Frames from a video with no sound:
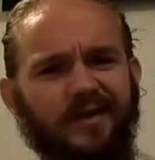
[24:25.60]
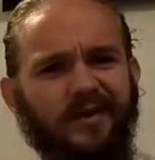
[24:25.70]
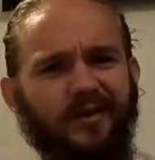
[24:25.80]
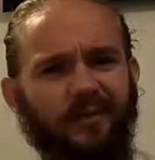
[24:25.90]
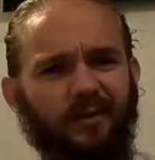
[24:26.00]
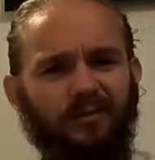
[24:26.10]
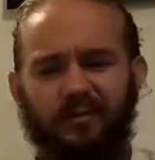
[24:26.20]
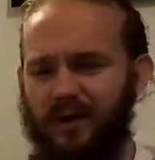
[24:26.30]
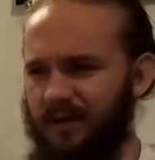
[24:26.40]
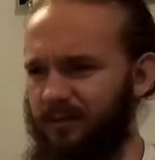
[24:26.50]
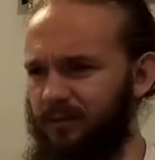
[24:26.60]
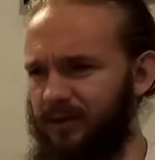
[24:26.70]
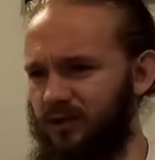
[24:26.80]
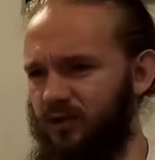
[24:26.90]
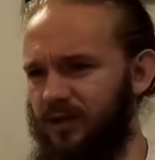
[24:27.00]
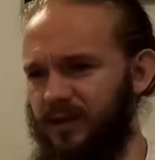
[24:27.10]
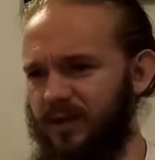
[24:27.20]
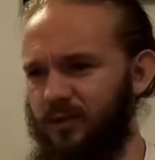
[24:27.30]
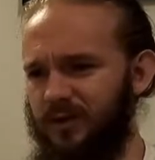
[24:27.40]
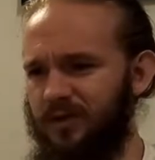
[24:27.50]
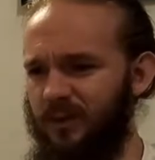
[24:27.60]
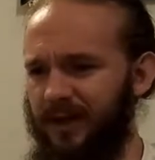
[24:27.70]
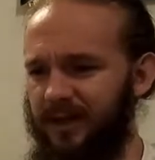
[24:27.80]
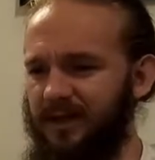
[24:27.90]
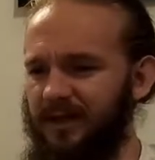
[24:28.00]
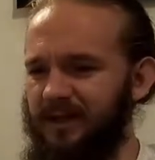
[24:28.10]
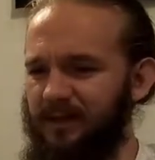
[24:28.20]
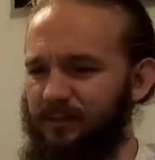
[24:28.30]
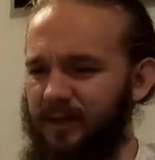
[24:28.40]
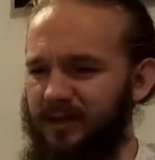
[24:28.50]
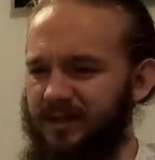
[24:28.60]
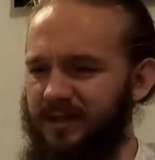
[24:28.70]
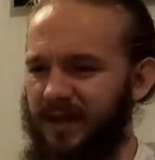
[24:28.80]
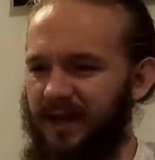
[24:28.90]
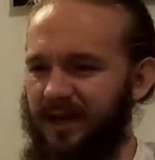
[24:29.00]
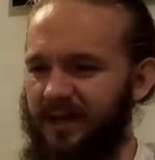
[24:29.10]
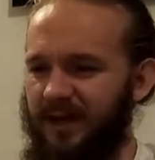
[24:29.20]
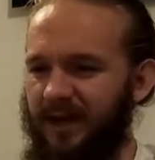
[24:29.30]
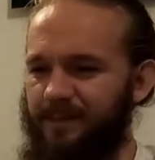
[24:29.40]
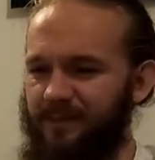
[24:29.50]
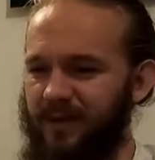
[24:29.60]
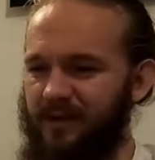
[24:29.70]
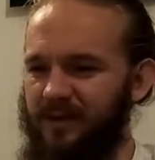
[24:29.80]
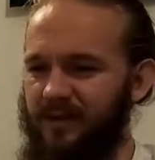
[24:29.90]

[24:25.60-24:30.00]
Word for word: I think you will uh, probably enjoy this one as well. But uh, yeah, I